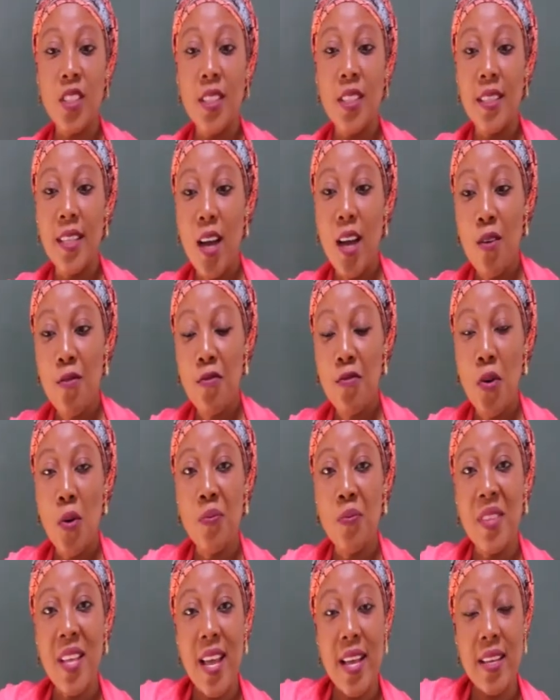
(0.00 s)
Now,
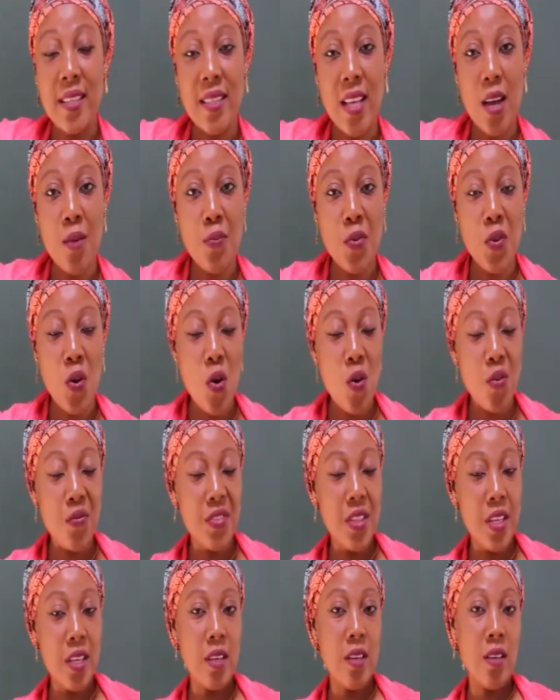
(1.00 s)
from the example
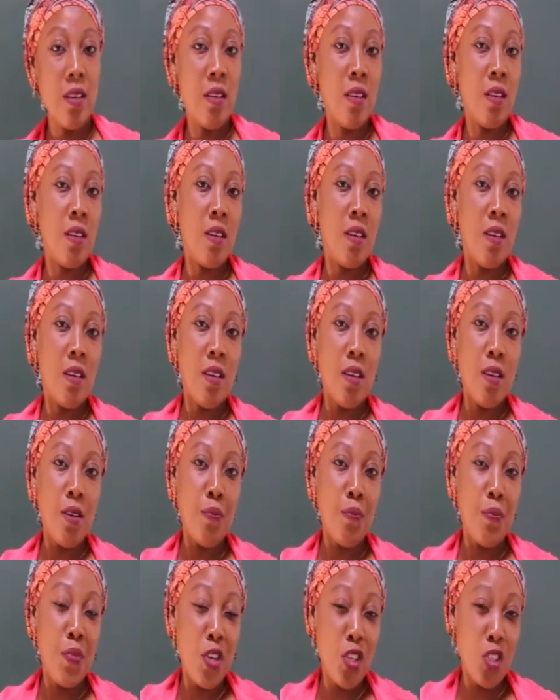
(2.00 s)
of the
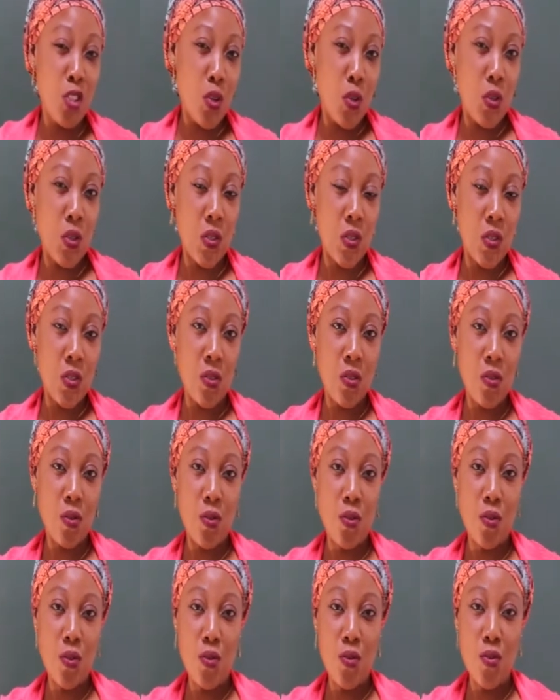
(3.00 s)
pictures
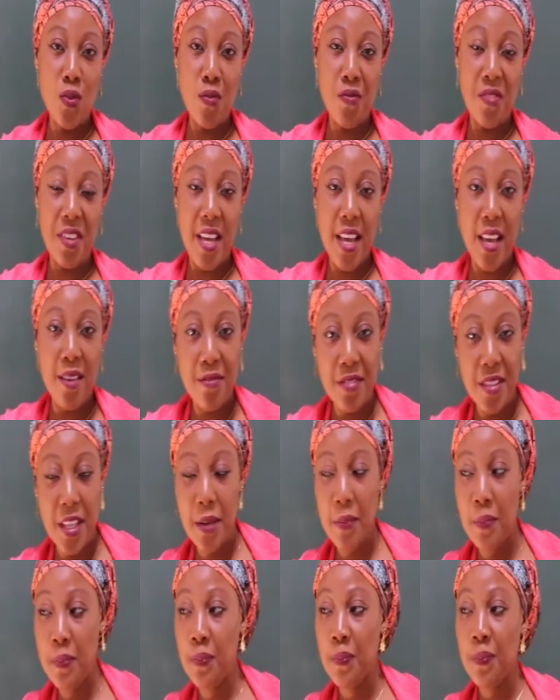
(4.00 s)
you gave
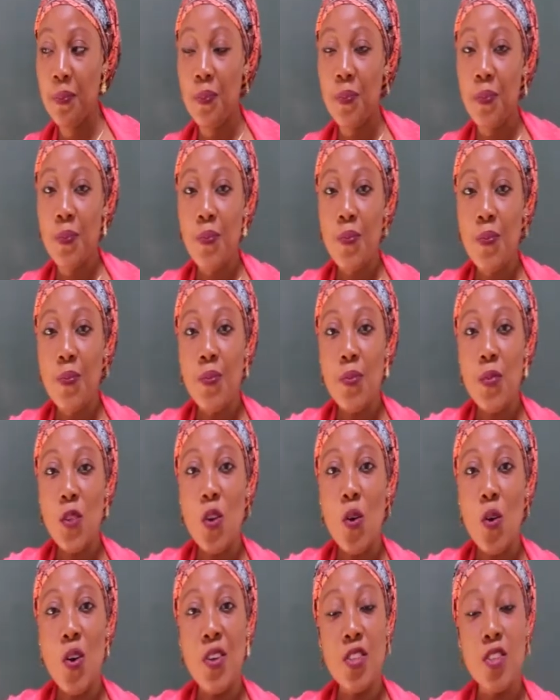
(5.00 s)
them
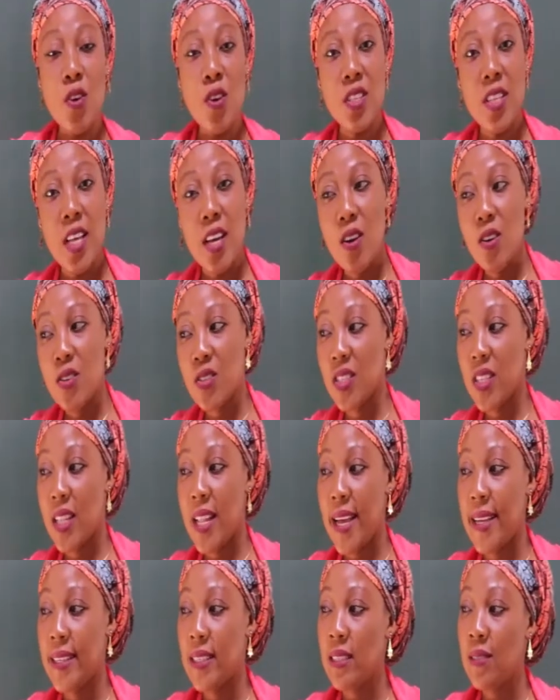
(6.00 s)
on your second
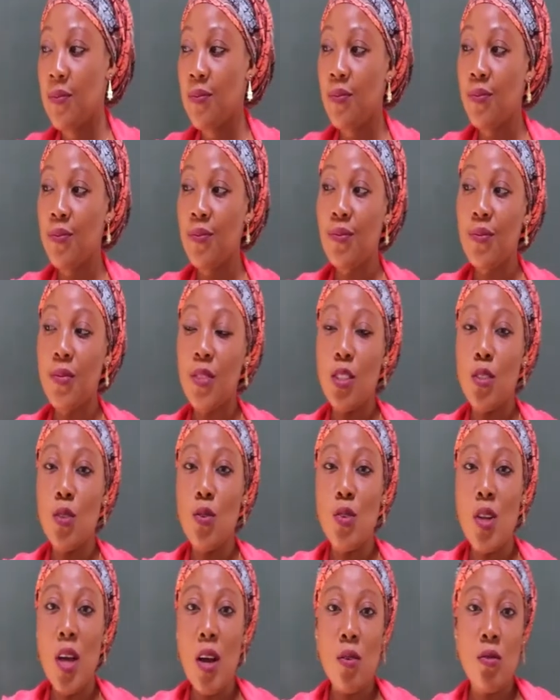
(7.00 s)
slide, you
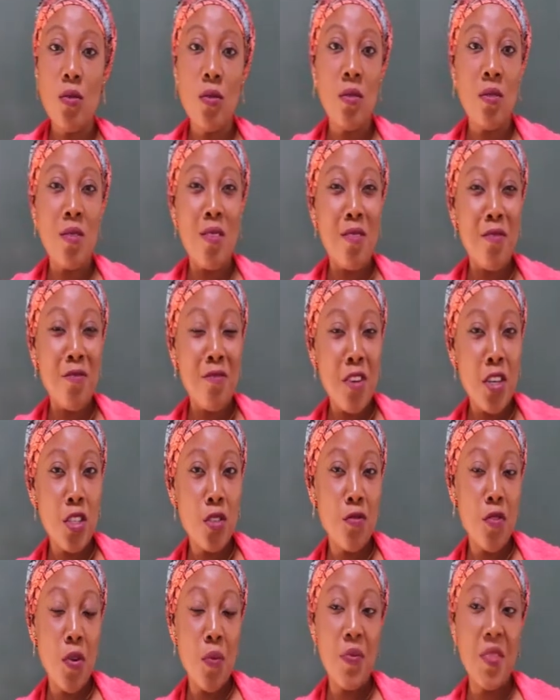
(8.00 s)
now fetch
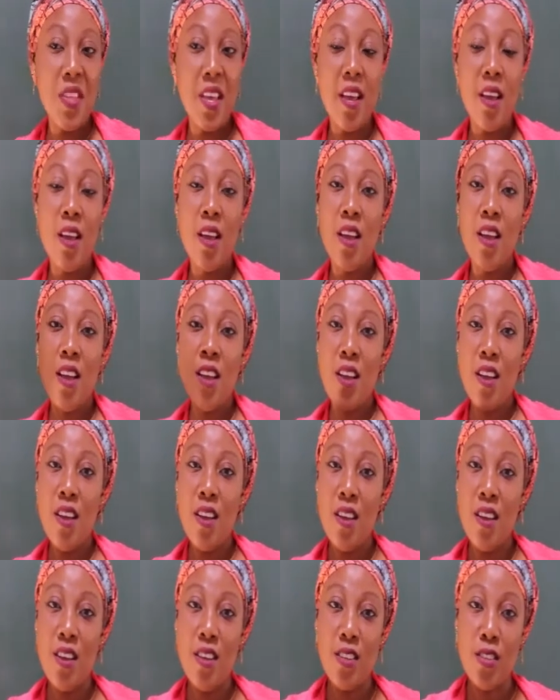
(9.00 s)
from the
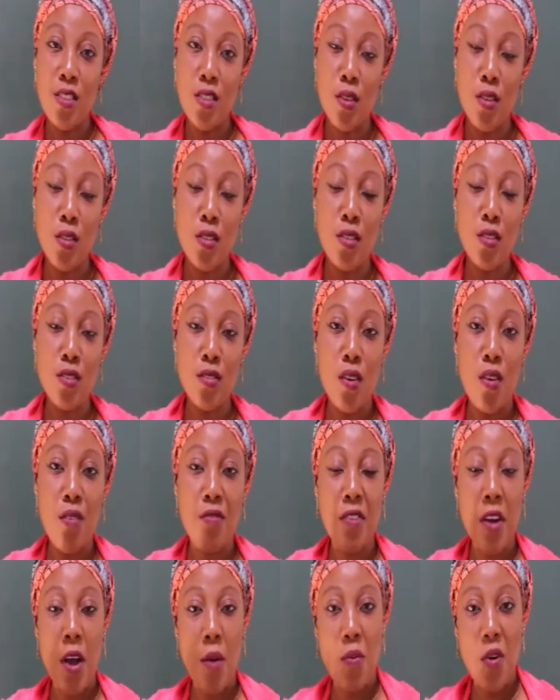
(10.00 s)
sources
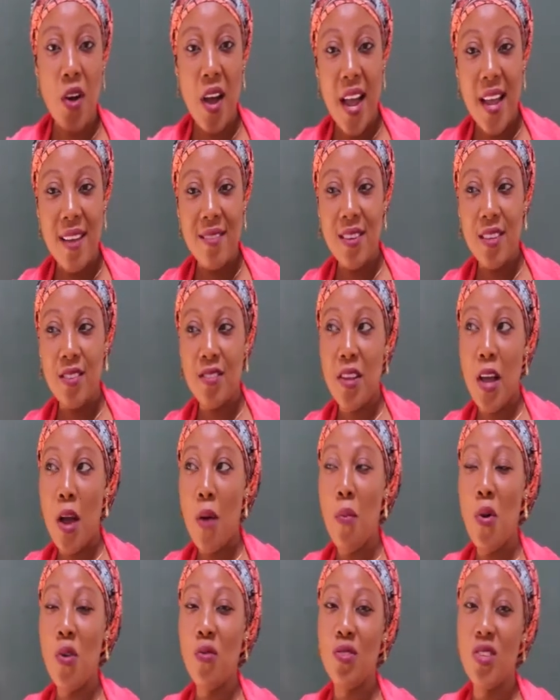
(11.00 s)
of carbohydrate
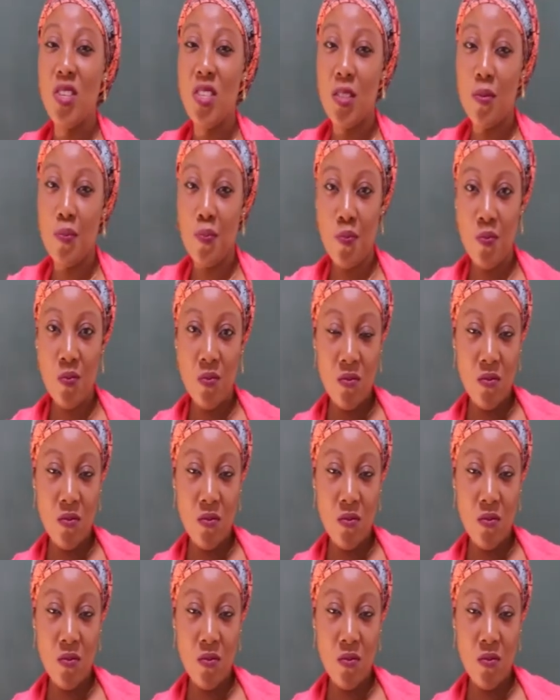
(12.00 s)
among this